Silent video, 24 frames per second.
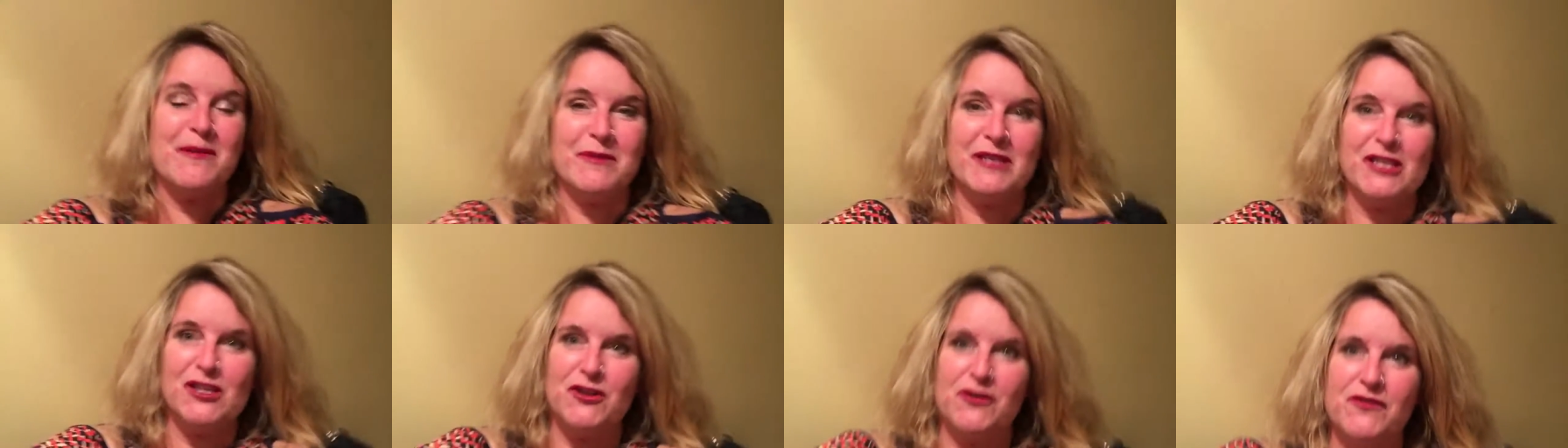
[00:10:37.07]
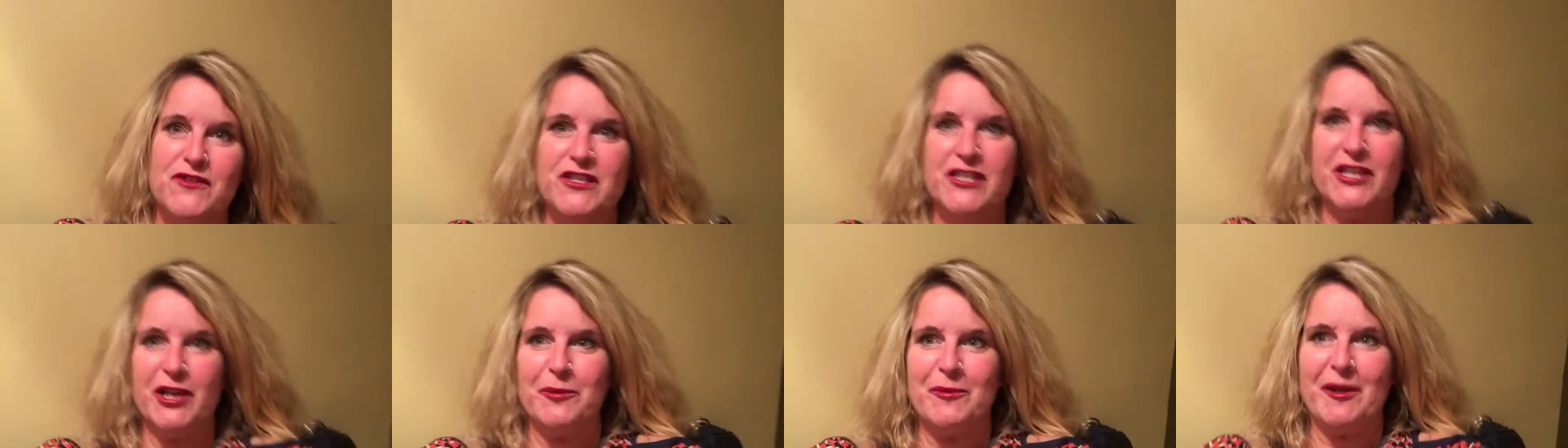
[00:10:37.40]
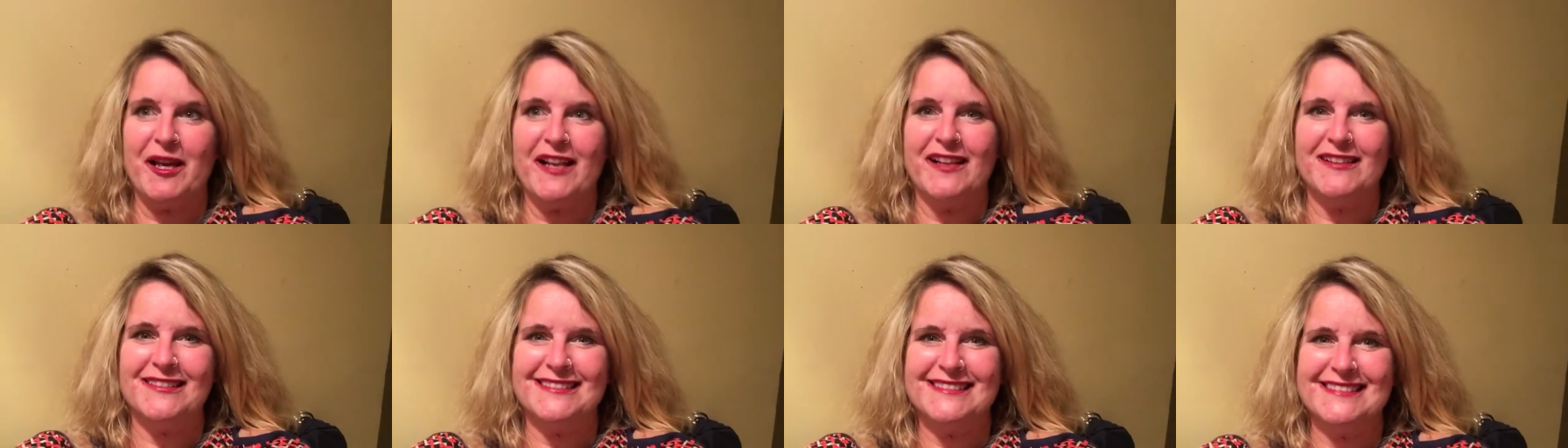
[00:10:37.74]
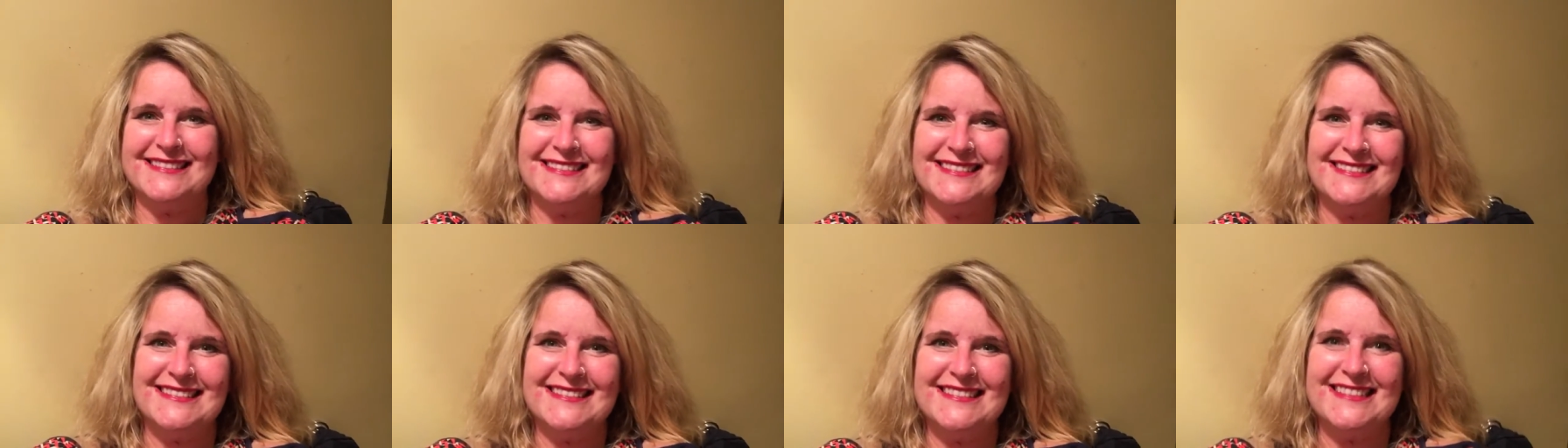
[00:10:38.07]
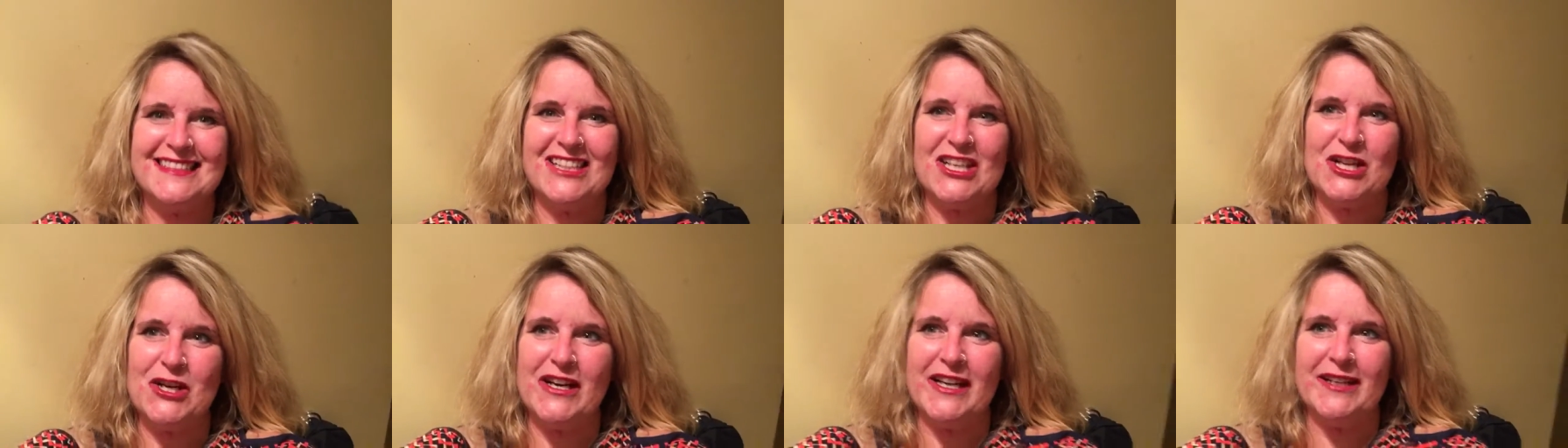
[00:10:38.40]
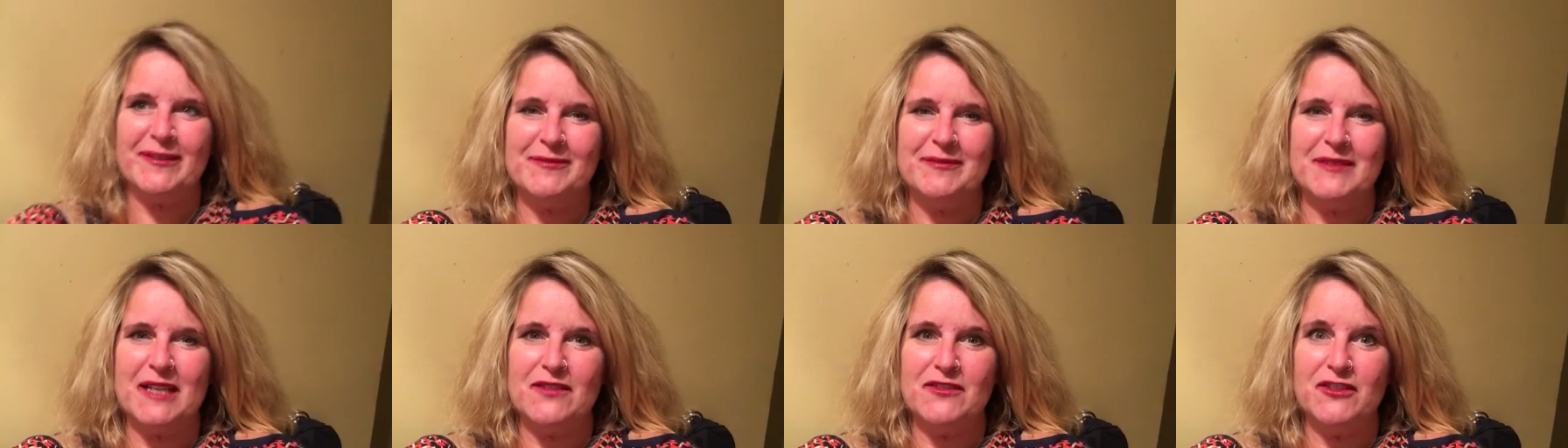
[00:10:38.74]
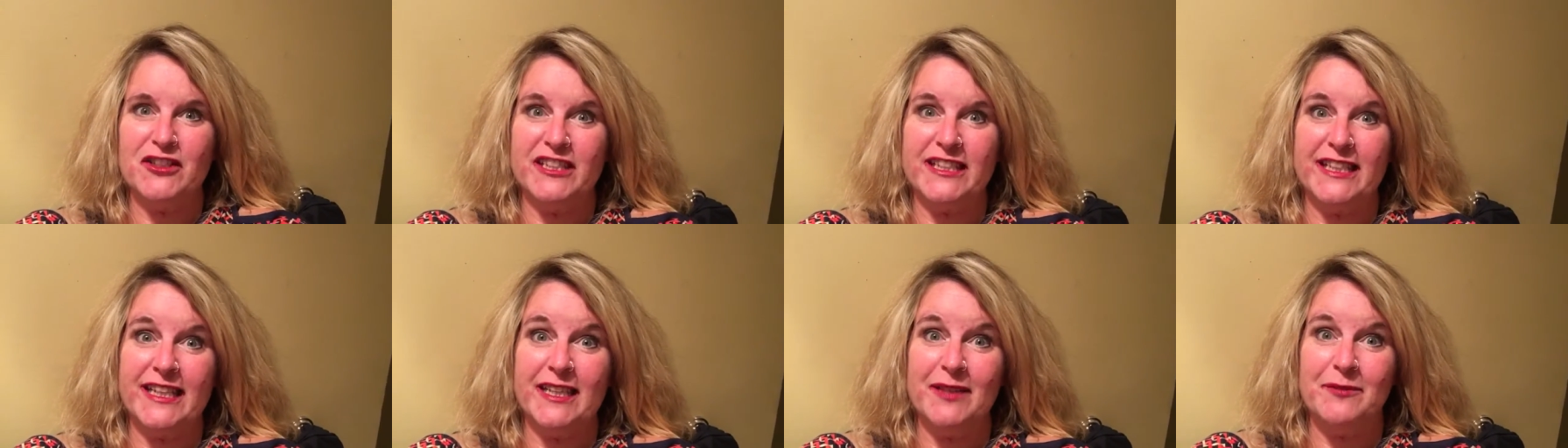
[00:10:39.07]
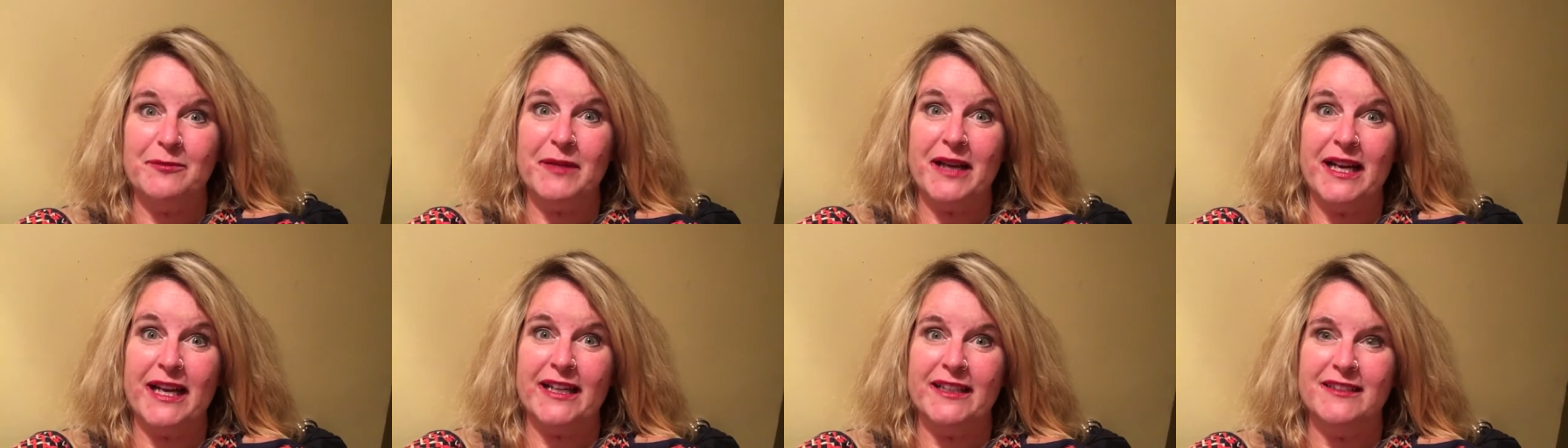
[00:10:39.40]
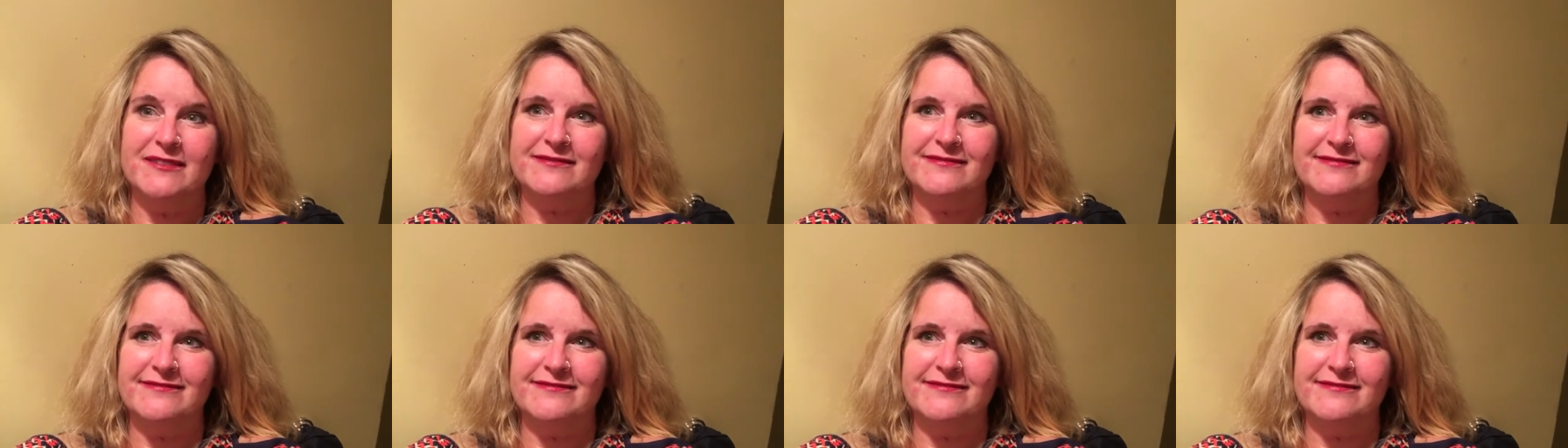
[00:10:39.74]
me know if you dare me. All right, have a good night. Bye.